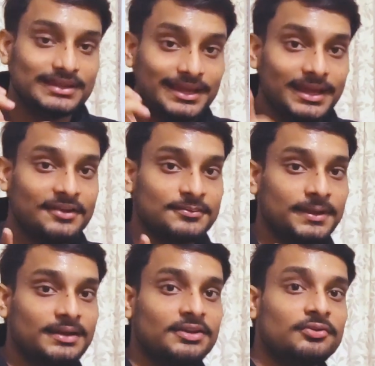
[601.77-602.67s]
they
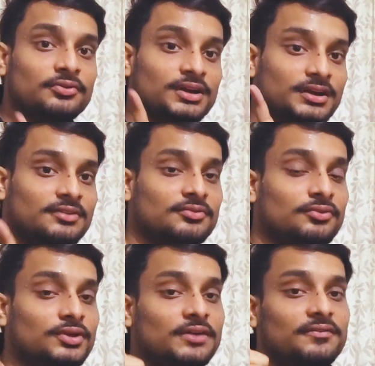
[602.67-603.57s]
expect you to at least
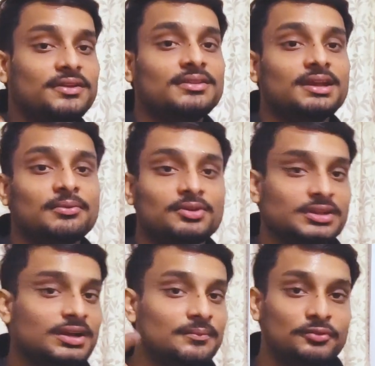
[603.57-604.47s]
know everything about
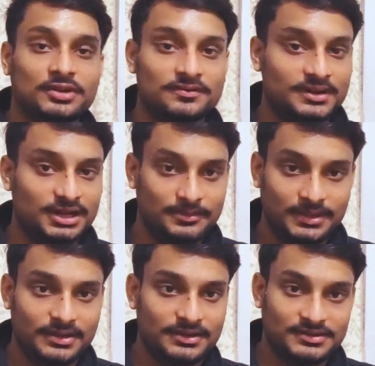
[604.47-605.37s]
the computer
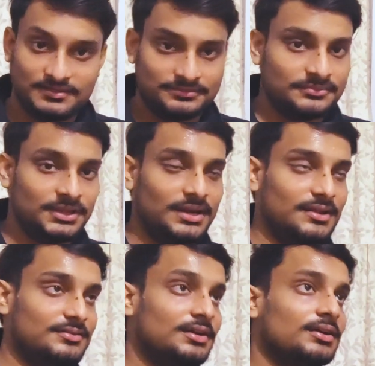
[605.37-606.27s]
fundamentals that
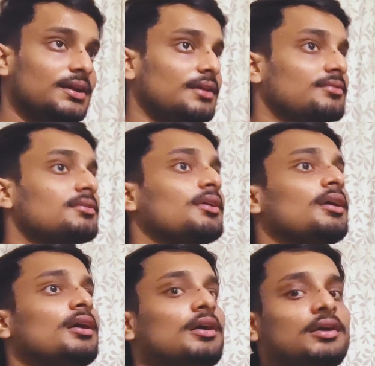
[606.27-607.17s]
is the case
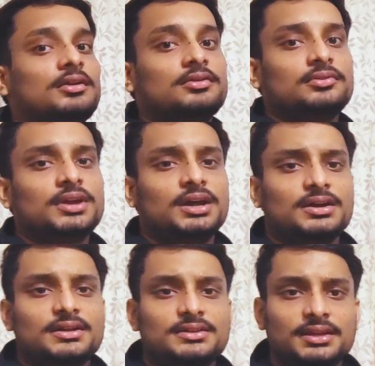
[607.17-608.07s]
so yeah
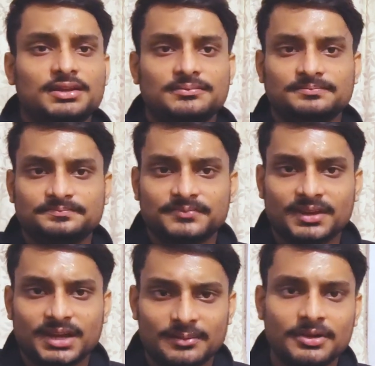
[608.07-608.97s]
i think
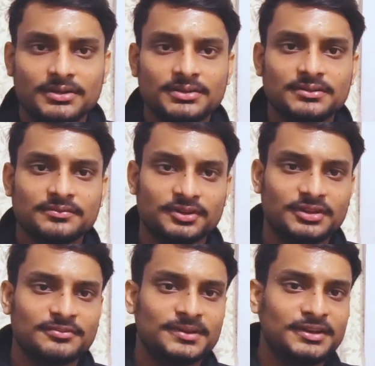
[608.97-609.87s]
i'm done for
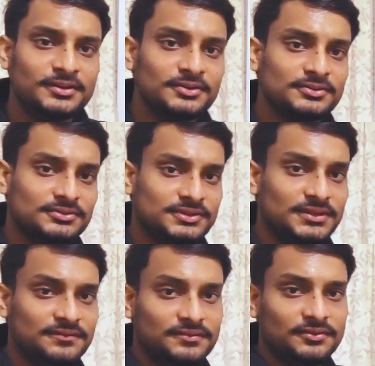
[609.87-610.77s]
this video
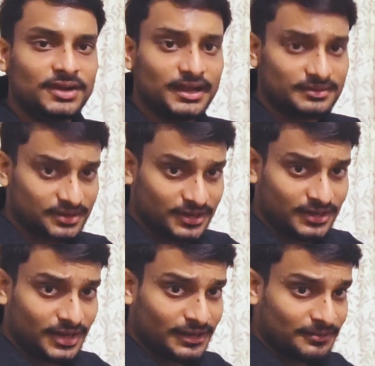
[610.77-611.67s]
if you guys
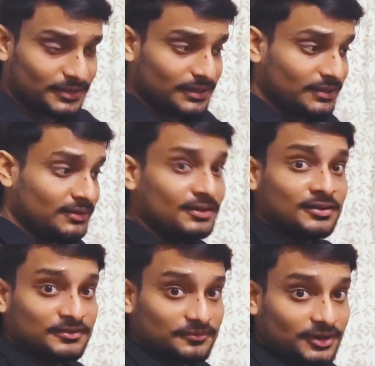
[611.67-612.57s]
really like my
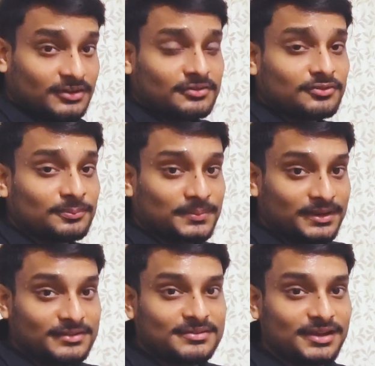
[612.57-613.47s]
work so
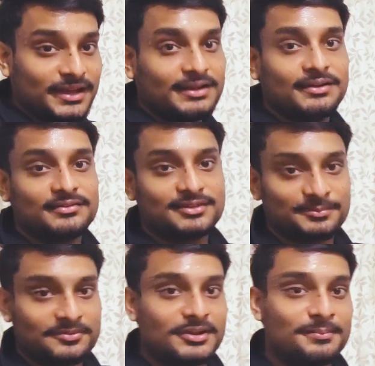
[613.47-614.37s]
please like and
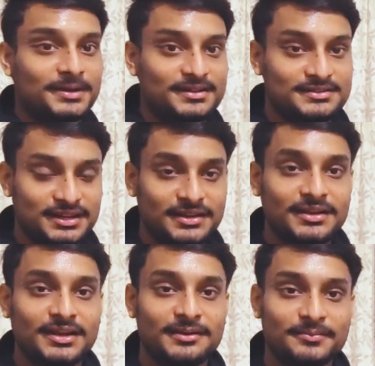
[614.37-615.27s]
subscribe my channel
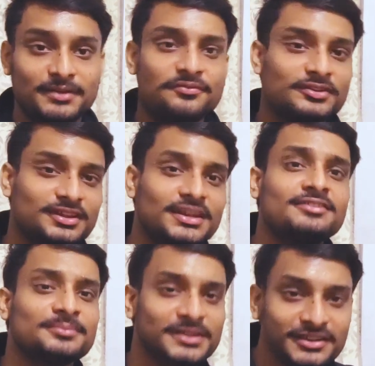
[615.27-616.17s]
and wait for the
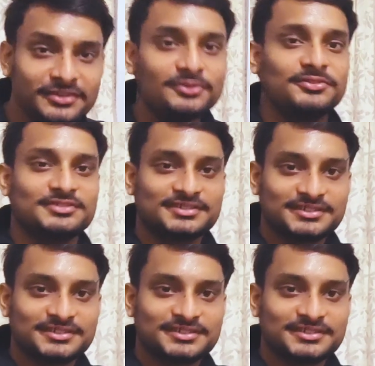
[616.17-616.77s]
next videos